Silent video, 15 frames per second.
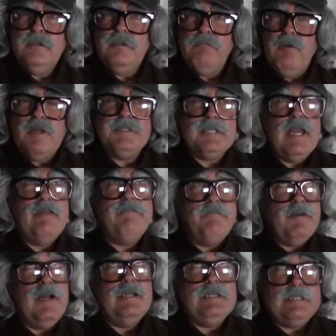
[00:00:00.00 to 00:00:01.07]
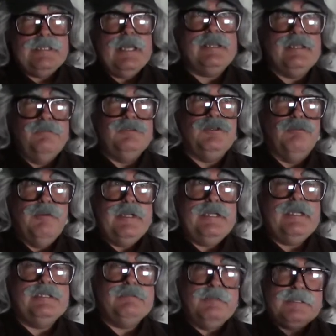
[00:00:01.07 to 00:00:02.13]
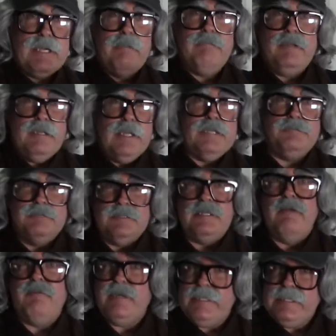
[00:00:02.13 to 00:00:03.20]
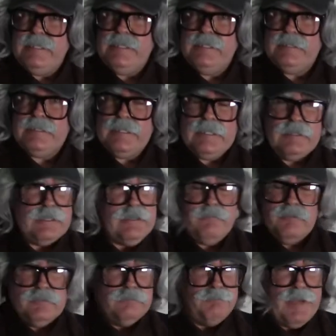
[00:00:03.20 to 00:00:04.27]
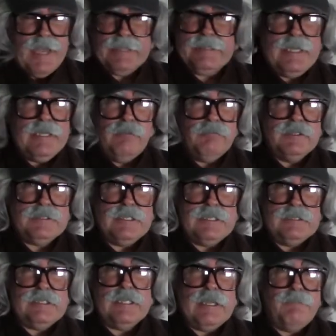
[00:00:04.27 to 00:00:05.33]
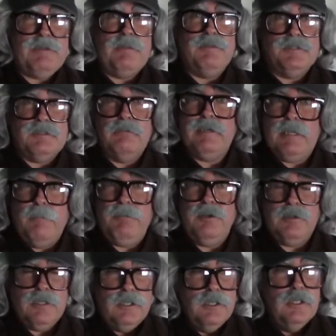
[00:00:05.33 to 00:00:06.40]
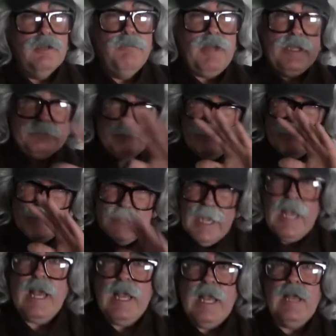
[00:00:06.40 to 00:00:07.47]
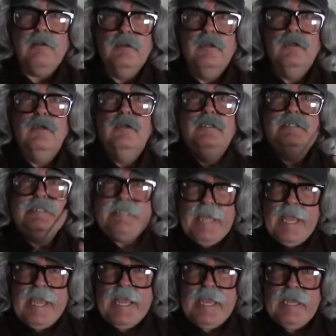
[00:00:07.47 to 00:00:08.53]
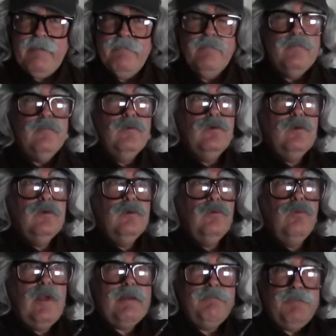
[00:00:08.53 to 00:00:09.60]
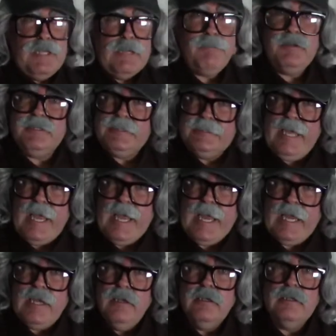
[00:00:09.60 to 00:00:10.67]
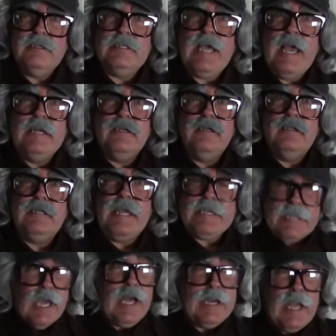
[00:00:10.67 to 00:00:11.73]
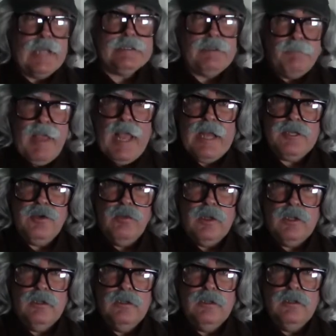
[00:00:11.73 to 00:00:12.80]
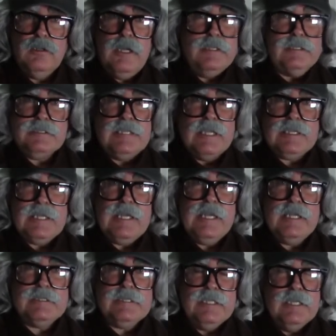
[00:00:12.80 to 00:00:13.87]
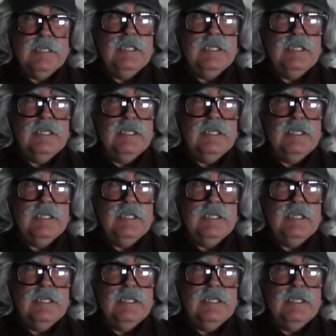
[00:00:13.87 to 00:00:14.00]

Once I finally get them to read it, which I realized was never easy, even back then it wasn't easy to get people to read a book. But now, today, when people say that they got out the manual and there's nothing in it,